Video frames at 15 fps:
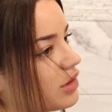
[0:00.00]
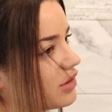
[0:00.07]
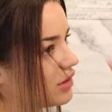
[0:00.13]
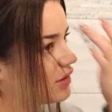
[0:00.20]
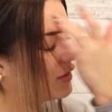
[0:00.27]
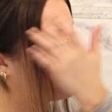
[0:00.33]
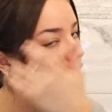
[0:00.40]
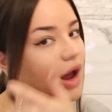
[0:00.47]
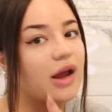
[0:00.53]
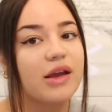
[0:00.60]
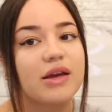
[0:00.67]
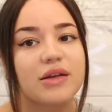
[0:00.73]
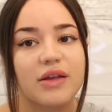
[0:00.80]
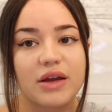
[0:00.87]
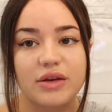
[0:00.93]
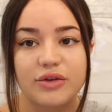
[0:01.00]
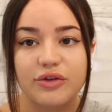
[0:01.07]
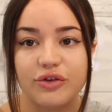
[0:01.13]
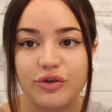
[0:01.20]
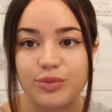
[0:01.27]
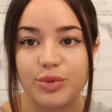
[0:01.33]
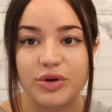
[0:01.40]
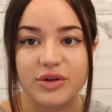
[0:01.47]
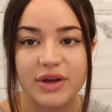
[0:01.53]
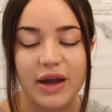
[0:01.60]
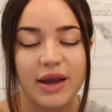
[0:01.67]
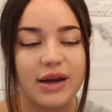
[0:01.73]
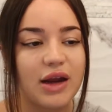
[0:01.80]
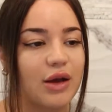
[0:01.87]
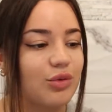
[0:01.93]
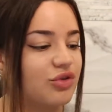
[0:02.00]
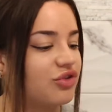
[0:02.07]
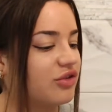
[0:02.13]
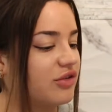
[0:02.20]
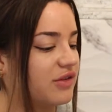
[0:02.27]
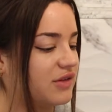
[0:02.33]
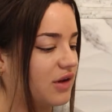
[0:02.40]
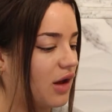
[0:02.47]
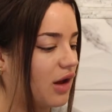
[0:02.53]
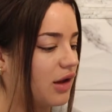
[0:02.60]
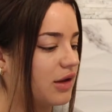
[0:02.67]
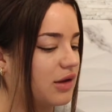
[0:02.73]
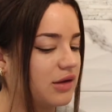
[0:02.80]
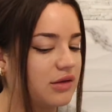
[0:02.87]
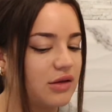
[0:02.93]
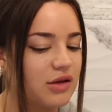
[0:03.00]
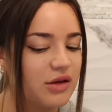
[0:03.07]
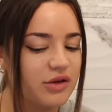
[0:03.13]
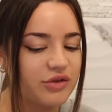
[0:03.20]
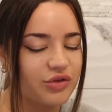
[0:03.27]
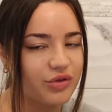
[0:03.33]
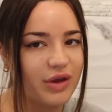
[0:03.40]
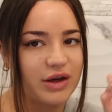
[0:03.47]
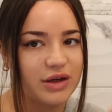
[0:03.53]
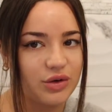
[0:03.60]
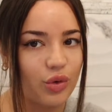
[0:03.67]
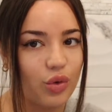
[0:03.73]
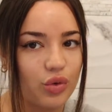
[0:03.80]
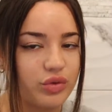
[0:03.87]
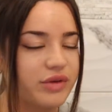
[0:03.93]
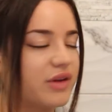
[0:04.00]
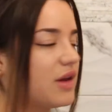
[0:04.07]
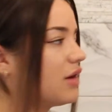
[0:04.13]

Wouldn't tie it like super tight, I would just tie it so that it holds